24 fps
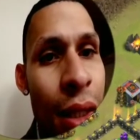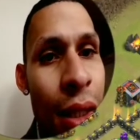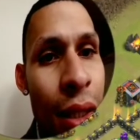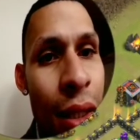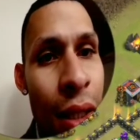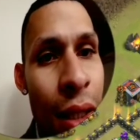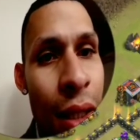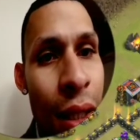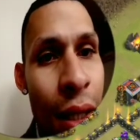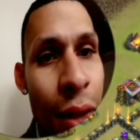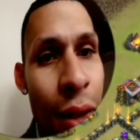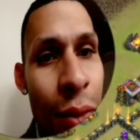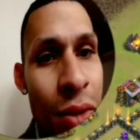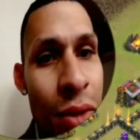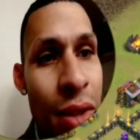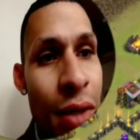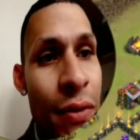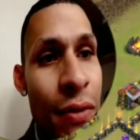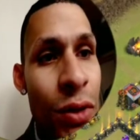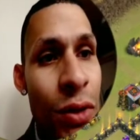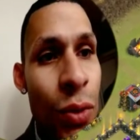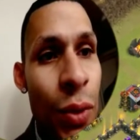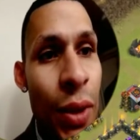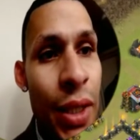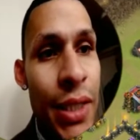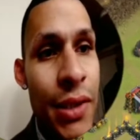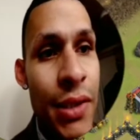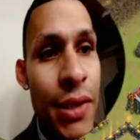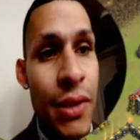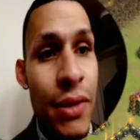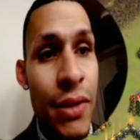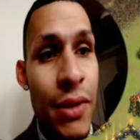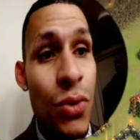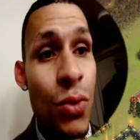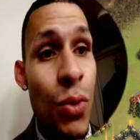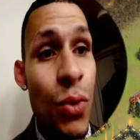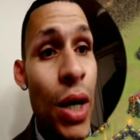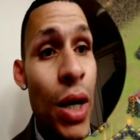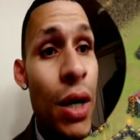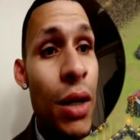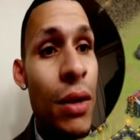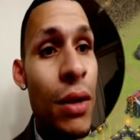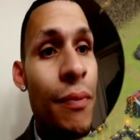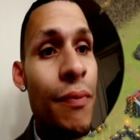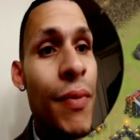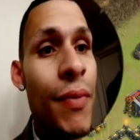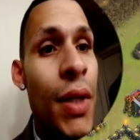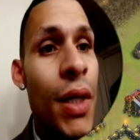was level 26 as well.
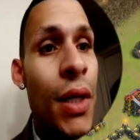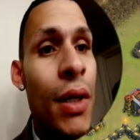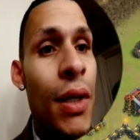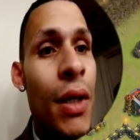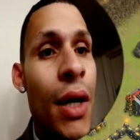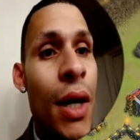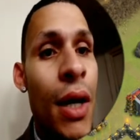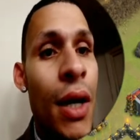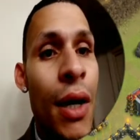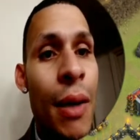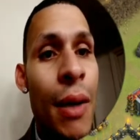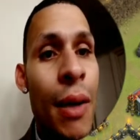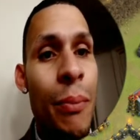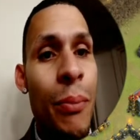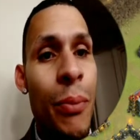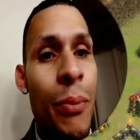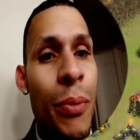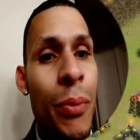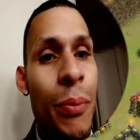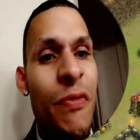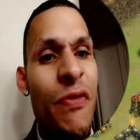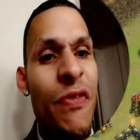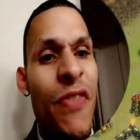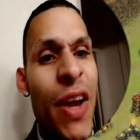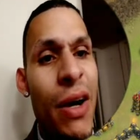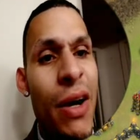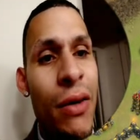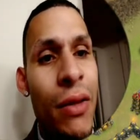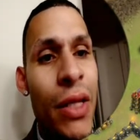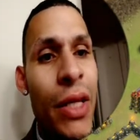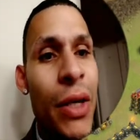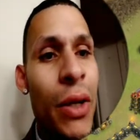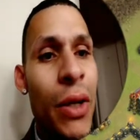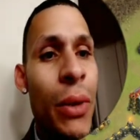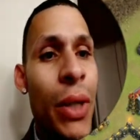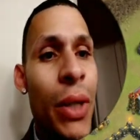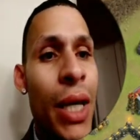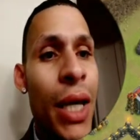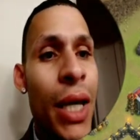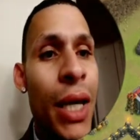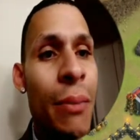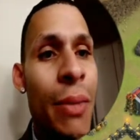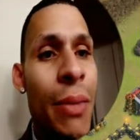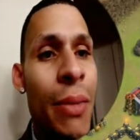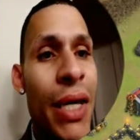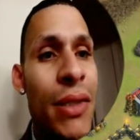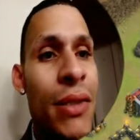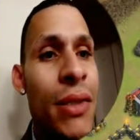Fairly okay base
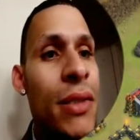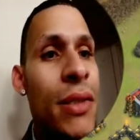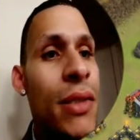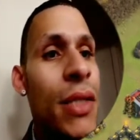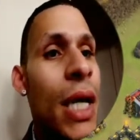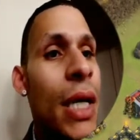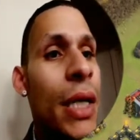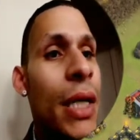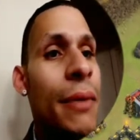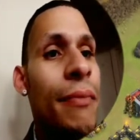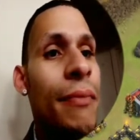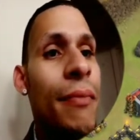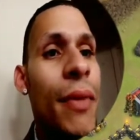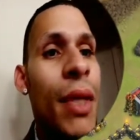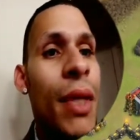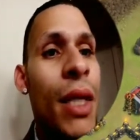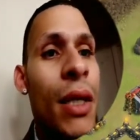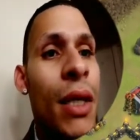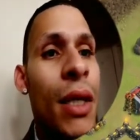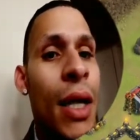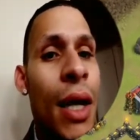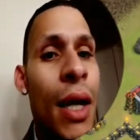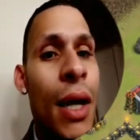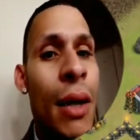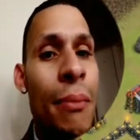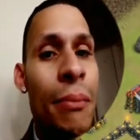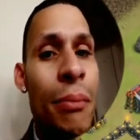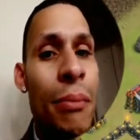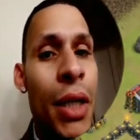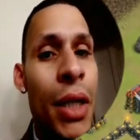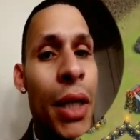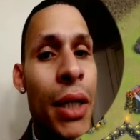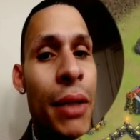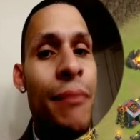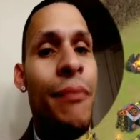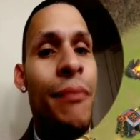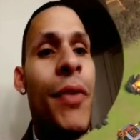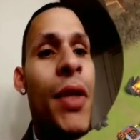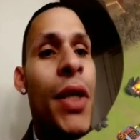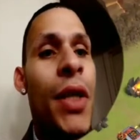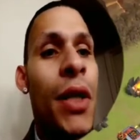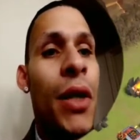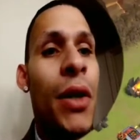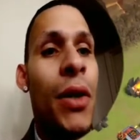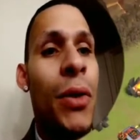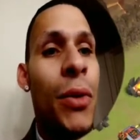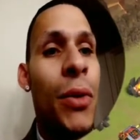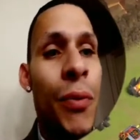design, but
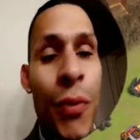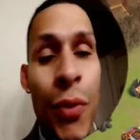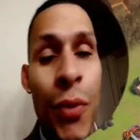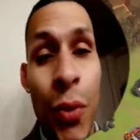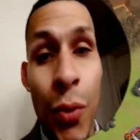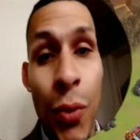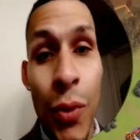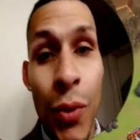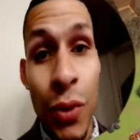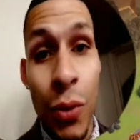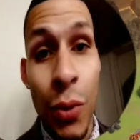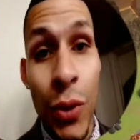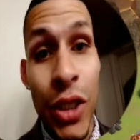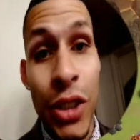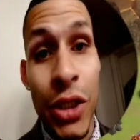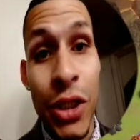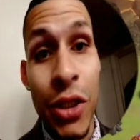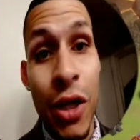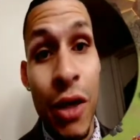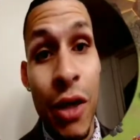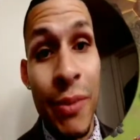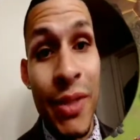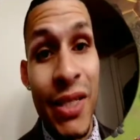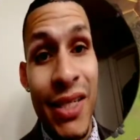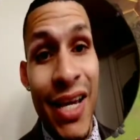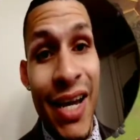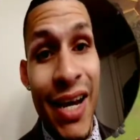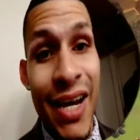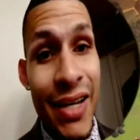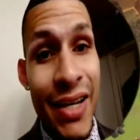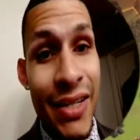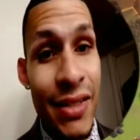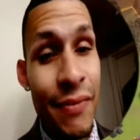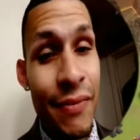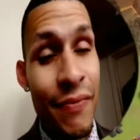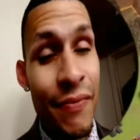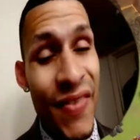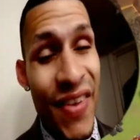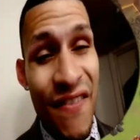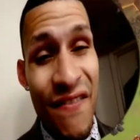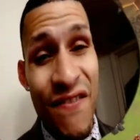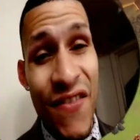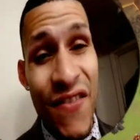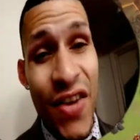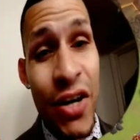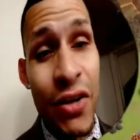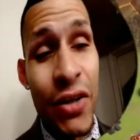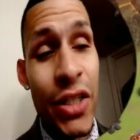with the witch armies, guys, very
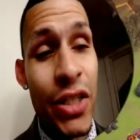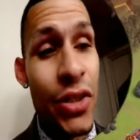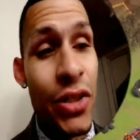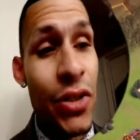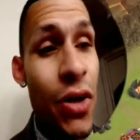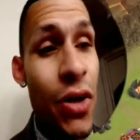strong.